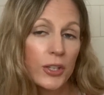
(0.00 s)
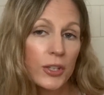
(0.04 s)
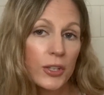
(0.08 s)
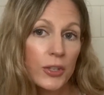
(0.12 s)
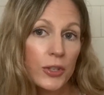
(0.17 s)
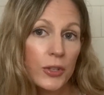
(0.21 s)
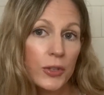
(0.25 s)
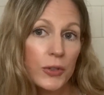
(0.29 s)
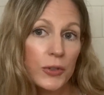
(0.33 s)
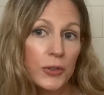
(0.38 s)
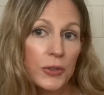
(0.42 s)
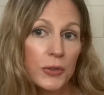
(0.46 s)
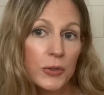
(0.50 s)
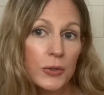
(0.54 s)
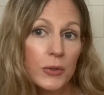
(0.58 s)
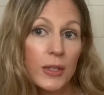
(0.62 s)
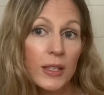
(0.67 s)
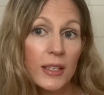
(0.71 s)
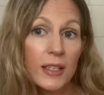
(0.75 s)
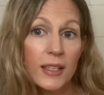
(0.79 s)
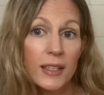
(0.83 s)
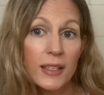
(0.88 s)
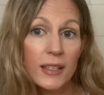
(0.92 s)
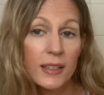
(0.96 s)
you
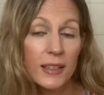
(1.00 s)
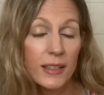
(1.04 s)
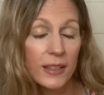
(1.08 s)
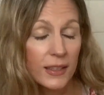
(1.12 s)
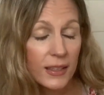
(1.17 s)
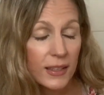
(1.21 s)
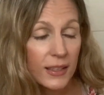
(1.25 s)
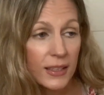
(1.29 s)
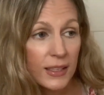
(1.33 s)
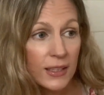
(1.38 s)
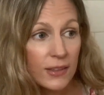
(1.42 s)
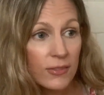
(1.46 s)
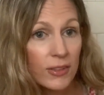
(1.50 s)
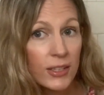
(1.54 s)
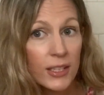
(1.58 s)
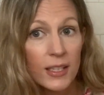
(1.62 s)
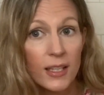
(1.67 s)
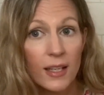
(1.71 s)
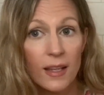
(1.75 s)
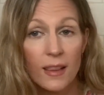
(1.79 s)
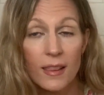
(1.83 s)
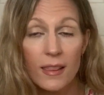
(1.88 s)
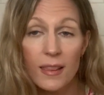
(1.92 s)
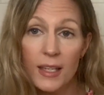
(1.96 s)

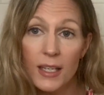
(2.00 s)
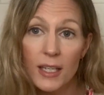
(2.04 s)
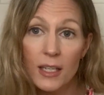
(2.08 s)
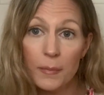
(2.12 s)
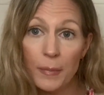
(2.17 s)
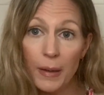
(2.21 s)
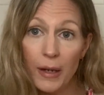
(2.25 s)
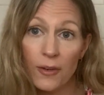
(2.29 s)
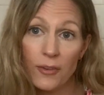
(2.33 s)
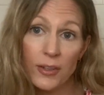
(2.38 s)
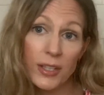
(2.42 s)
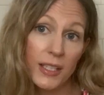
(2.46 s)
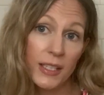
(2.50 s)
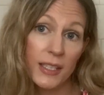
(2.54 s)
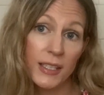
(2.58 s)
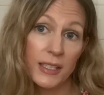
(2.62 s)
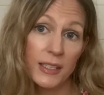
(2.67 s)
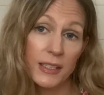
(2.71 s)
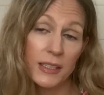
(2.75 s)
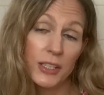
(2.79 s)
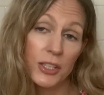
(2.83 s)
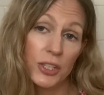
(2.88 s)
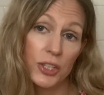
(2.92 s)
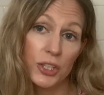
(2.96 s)
even think about getting
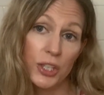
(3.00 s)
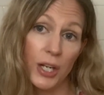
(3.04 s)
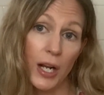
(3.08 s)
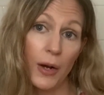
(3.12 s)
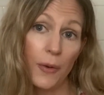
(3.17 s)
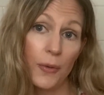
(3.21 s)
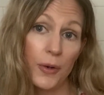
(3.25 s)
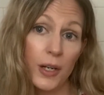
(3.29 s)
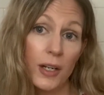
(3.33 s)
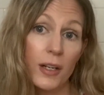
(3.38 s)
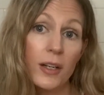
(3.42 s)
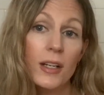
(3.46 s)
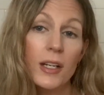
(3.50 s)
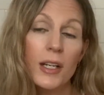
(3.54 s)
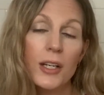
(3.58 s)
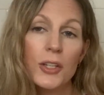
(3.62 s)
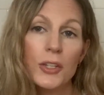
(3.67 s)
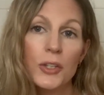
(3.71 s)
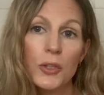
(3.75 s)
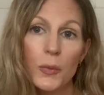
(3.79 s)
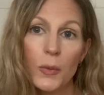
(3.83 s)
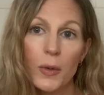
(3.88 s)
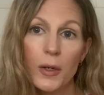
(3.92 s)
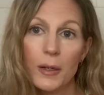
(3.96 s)
in the shower,
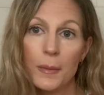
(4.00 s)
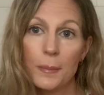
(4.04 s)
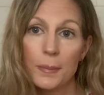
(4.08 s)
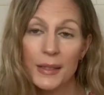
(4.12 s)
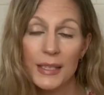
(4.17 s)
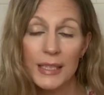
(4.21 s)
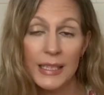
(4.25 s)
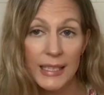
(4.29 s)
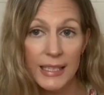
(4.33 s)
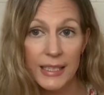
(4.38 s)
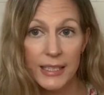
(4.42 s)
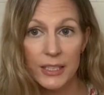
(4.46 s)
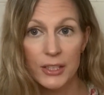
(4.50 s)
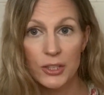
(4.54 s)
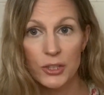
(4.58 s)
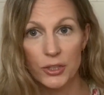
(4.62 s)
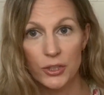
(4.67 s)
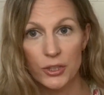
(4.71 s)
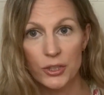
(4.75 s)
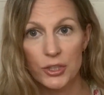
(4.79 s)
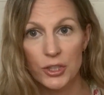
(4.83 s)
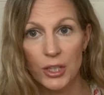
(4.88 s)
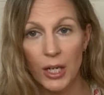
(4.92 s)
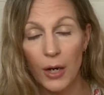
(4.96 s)
you want to plan your
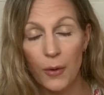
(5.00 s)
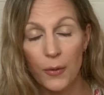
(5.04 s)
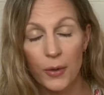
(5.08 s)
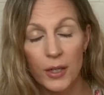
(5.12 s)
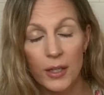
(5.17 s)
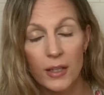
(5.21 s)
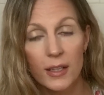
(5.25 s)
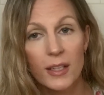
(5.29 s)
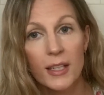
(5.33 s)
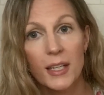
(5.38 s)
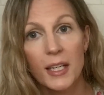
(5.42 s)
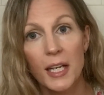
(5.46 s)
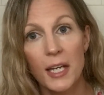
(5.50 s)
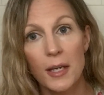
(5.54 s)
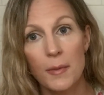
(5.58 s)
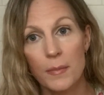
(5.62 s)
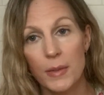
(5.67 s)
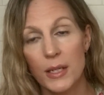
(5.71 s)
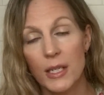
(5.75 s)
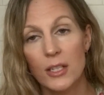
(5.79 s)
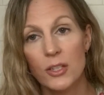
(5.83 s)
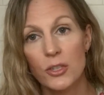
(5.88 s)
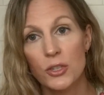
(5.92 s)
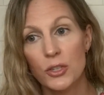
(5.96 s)
shower and
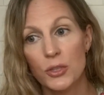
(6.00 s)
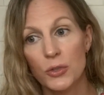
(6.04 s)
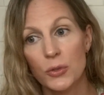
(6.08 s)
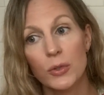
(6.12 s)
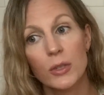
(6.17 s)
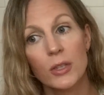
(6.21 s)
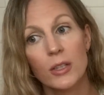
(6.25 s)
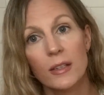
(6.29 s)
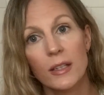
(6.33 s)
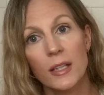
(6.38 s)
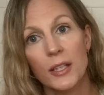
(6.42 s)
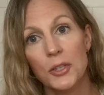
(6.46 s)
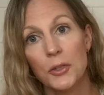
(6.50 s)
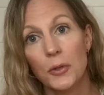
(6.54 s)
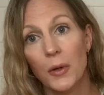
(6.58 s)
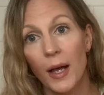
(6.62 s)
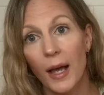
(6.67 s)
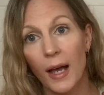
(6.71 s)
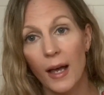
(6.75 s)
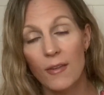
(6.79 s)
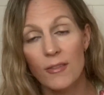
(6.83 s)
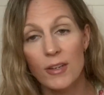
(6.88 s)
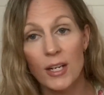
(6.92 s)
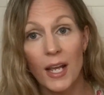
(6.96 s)
make sure that you
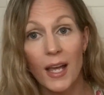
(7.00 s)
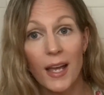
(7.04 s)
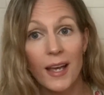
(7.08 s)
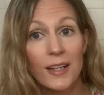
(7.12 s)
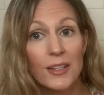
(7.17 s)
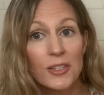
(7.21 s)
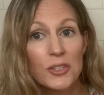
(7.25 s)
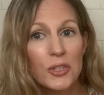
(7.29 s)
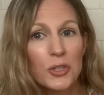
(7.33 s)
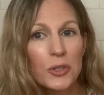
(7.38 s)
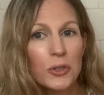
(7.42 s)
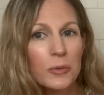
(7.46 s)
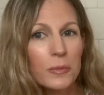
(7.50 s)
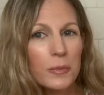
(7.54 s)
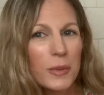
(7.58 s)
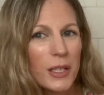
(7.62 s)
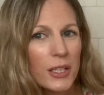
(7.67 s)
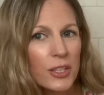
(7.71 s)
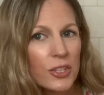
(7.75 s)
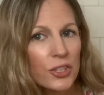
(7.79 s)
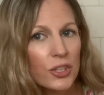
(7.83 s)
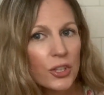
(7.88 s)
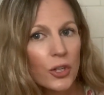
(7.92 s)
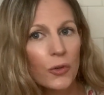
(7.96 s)
haven't had too
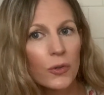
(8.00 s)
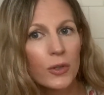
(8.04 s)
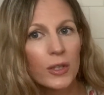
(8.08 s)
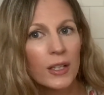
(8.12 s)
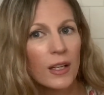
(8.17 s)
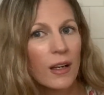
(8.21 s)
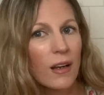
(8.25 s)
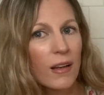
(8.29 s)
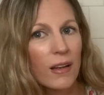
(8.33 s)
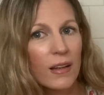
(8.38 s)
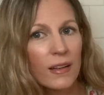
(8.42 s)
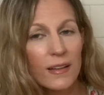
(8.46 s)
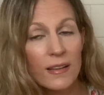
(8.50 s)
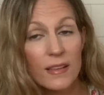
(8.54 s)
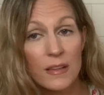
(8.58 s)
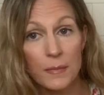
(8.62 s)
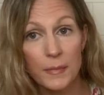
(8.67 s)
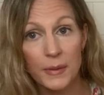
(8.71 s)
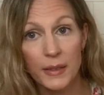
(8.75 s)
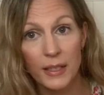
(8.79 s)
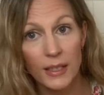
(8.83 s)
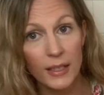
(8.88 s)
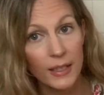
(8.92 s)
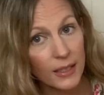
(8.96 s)
much going on in the
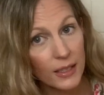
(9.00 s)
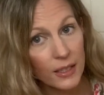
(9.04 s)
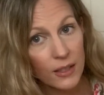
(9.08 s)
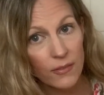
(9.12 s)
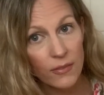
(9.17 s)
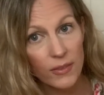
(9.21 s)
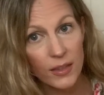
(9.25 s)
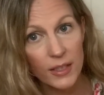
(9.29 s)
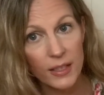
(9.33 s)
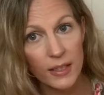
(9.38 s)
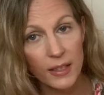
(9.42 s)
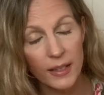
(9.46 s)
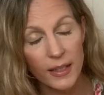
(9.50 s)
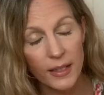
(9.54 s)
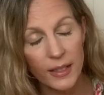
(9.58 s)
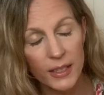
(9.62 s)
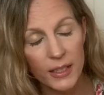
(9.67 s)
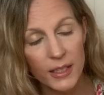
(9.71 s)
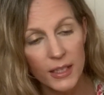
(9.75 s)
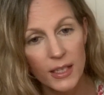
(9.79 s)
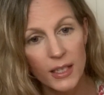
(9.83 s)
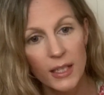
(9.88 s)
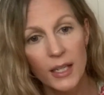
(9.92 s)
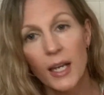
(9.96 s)
beginning of the day,
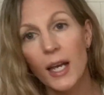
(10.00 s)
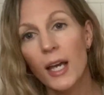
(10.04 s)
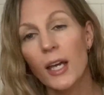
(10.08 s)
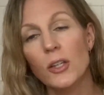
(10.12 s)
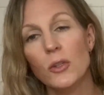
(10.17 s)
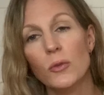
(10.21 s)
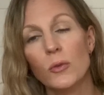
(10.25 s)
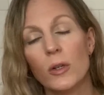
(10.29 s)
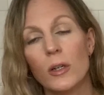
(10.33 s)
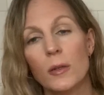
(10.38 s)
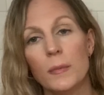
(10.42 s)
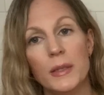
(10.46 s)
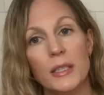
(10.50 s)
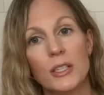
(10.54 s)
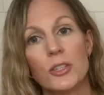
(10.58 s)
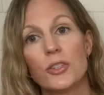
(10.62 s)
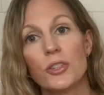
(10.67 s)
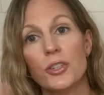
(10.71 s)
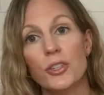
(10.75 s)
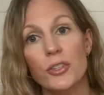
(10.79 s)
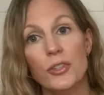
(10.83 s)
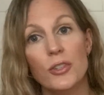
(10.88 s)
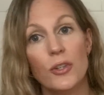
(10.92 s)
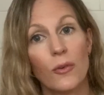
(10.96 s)
and you want to make sure
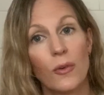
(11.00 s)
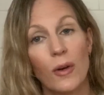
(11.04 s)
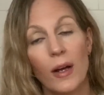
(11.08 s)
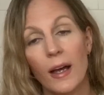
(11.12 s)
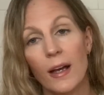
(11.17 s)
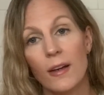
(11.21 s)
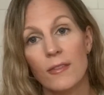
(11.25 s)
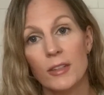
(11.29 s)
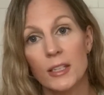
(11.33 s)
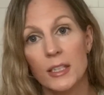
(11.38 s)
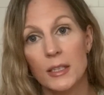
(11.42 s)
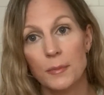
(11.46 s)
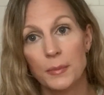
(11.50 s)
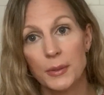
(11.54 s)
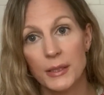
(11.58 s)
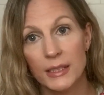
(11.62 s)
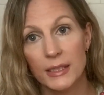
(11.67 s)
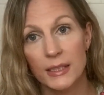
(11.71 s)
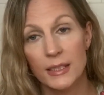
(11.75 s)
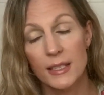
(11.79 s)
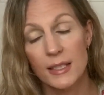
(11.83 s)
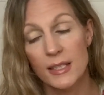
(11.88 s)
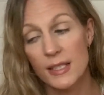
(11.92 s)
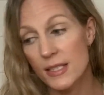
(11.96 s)
you don't have any
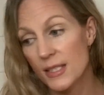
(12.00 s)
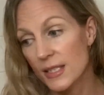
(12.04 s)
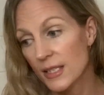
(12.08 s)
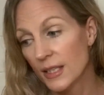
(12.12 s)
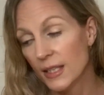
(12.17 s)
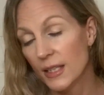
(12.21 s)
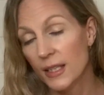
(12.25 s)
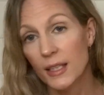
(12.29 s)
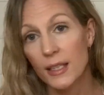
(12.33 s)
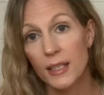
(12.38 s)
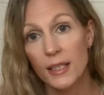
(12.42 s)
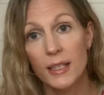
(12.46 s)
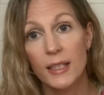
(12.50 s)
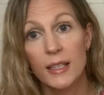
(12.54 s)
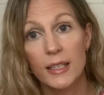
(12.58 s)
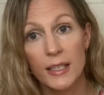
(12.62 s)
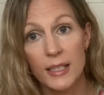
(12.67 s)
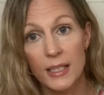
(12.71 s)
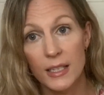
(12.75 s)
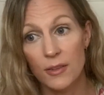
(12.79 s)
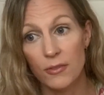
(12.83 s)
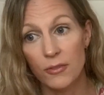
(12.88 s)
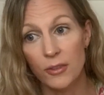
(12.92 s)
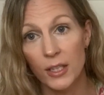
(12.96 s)
plans in the
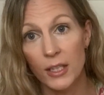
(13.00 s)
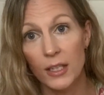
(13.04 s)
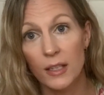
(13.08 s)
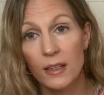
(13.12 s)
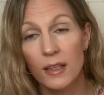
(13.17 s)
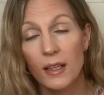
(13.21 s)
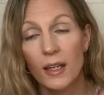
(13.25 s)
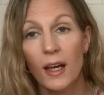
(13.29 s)
evening.